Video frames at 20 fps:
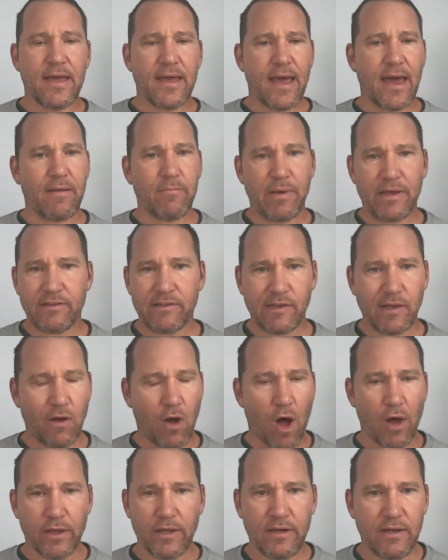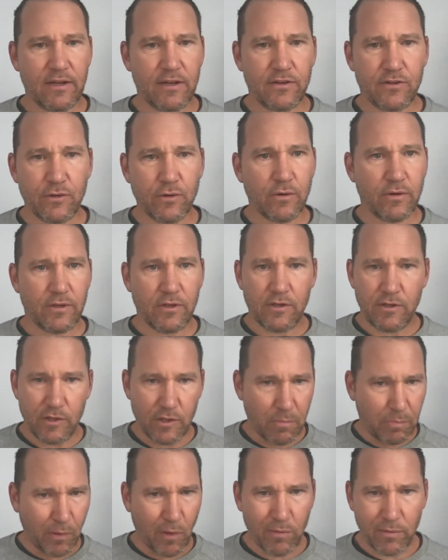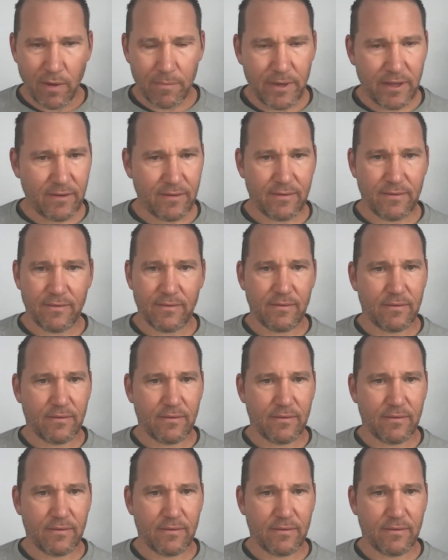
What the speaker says: And basically all you need to do, you blow, I mean,